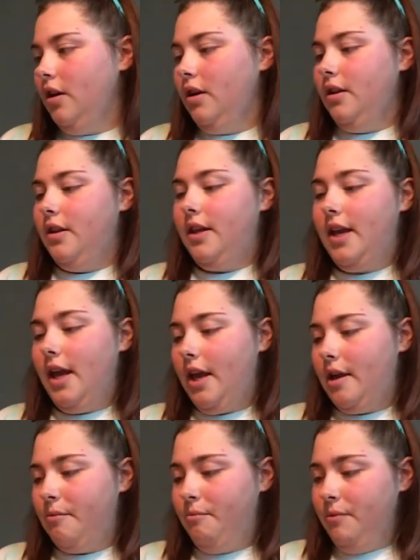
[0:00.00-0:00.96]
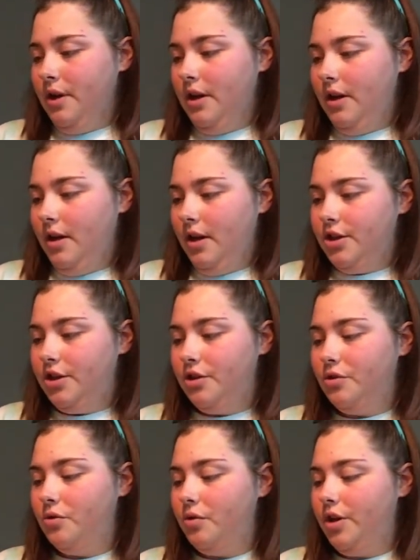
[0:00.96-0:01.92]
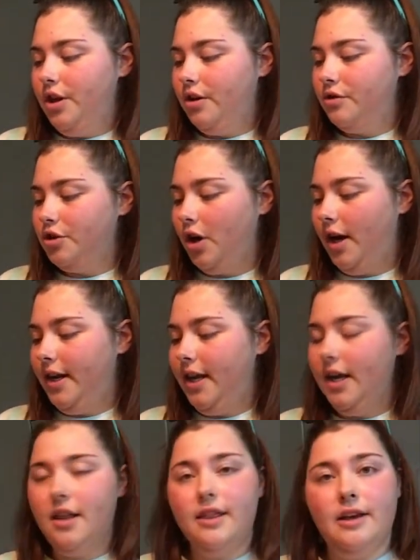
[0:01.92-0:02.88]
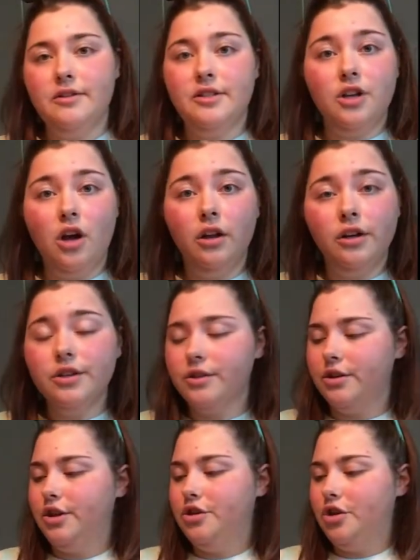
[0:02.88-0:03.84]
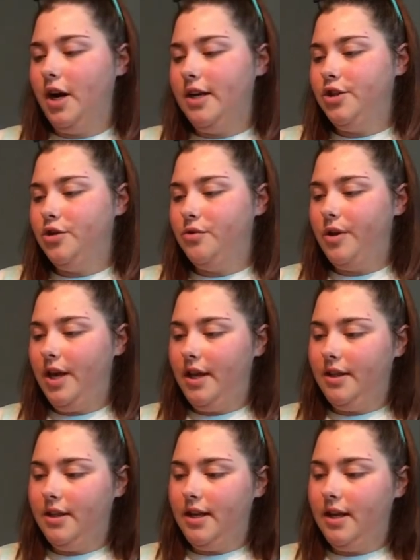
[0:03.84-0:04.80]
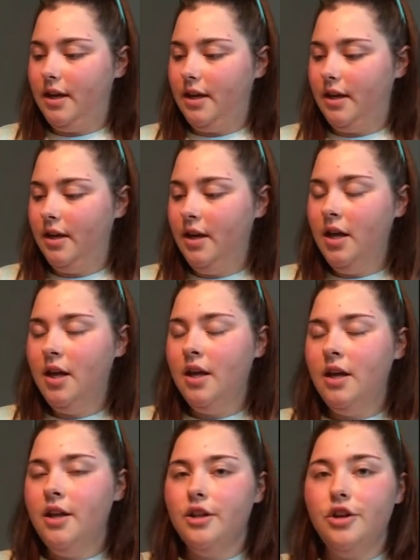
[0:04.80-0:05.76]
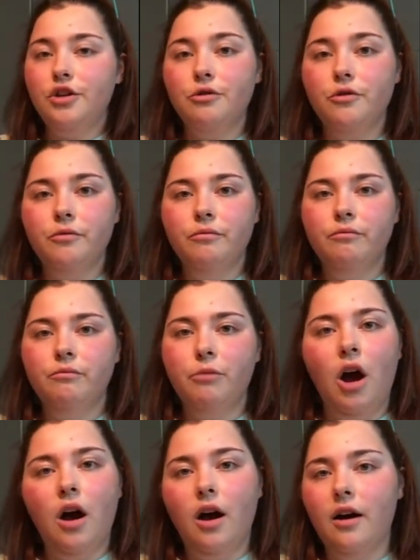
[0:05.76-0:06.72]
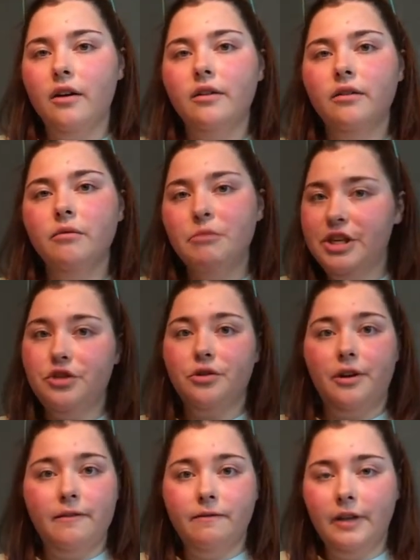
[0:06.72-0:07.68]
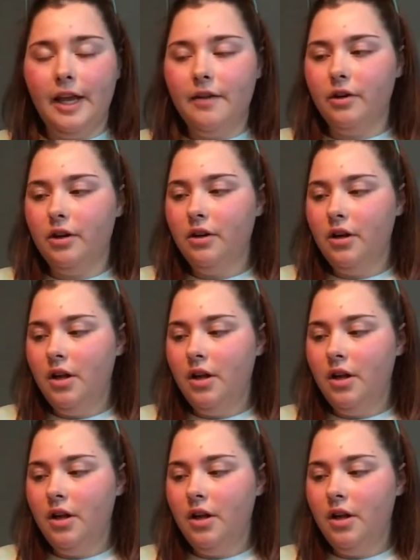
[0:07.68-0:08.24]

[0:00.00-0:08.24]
the game to, you know, try to get $1,000 or to try to get the new Baja mystery flavor,